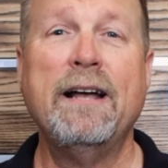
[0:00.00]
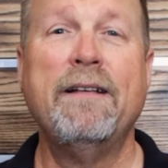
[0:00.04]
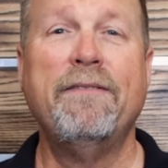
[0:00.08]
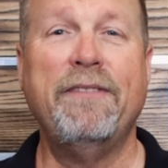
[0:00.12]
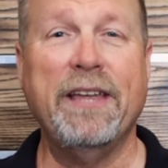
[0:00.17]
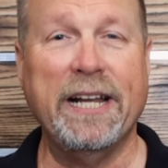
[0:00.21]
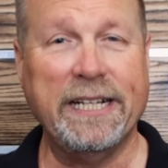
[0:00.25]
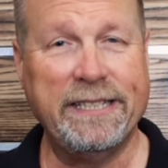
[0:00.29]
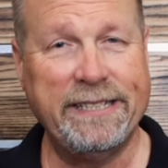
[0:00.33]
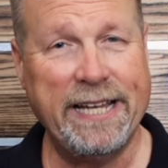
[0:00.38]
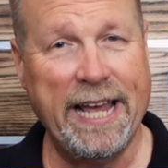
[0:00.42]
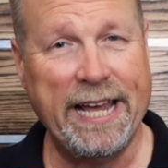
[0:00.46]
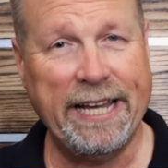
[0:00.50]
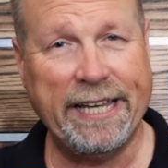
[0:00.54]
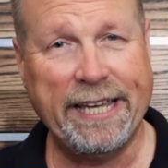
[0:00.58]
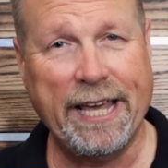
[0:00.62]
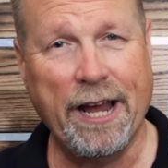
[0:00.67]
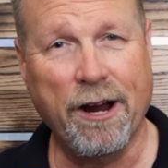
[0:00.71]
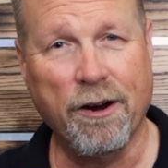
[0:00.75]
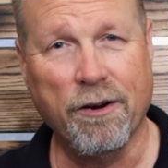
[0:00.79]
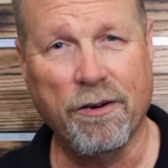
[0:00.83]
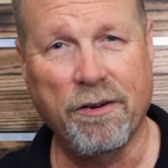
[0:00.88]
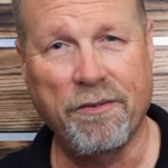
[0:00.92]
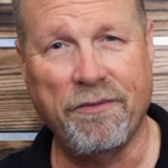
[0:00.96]
They take
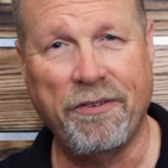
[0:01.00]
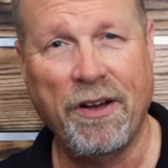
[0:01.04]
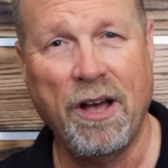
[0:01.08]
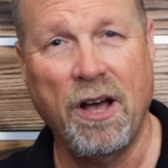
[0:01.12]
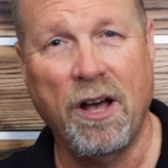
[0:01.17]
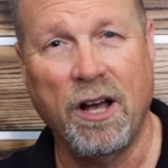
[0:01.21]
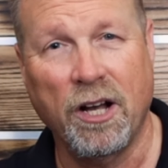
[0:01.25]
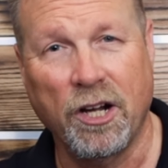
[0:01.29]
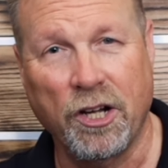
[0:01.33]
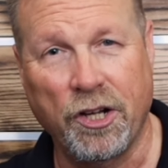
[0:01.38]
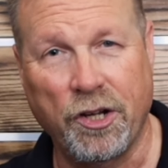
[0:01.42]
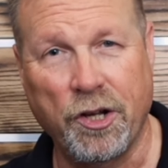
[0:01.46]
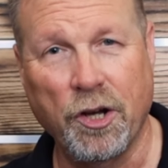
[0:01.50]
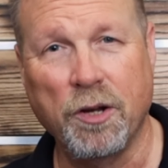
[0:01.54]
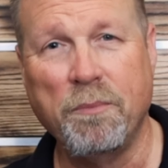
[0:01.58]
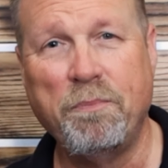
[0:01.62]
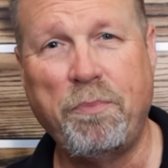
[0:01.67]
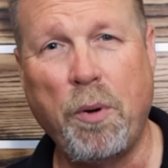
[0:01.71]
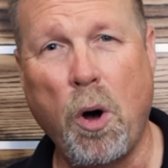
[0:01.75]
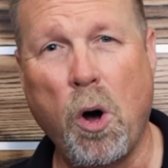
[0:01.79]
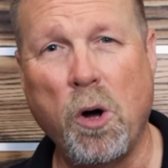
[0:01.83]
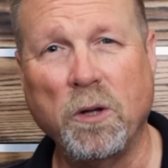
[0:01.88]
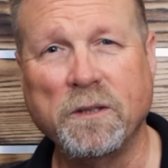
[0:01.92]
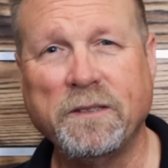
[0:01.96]
care of good
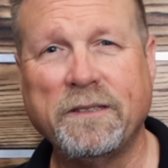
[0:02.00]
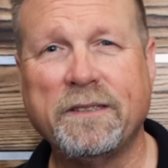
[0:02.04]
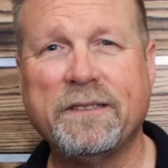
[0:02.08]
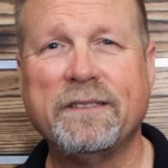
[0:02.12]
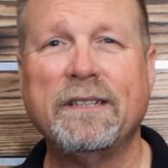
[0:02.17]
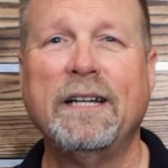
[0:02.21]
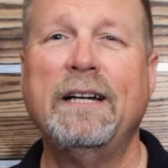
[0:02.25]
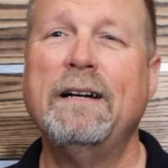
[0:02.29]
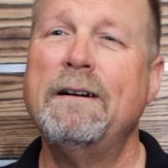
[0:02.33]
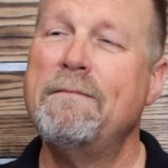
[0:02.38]
bolts.